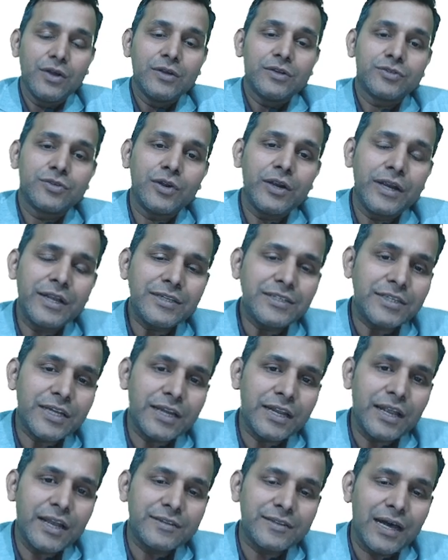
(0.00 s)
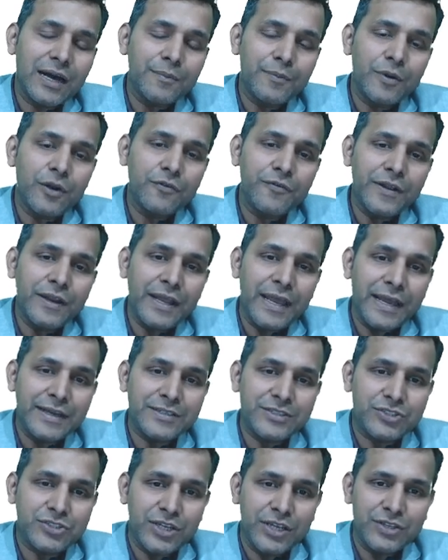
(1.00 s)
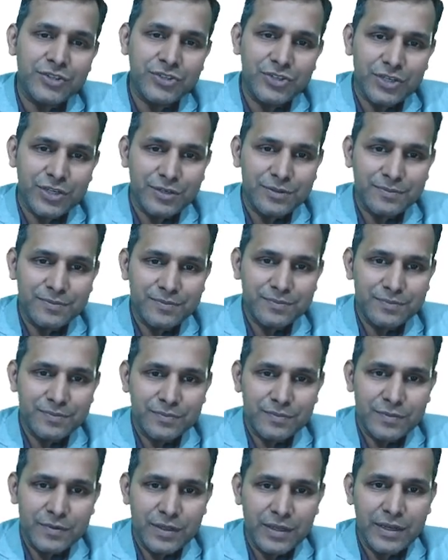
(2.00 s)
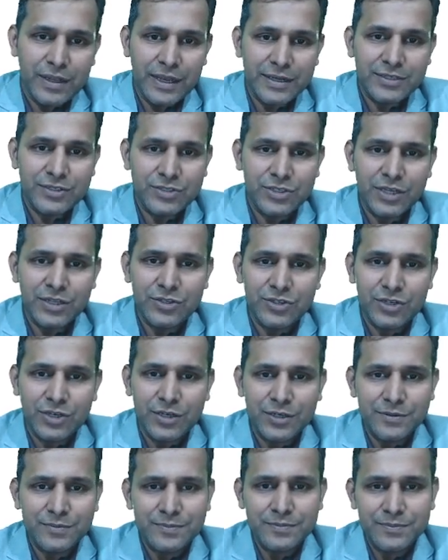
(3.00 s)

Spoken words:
So let us take an example of an exchanger. An exchanger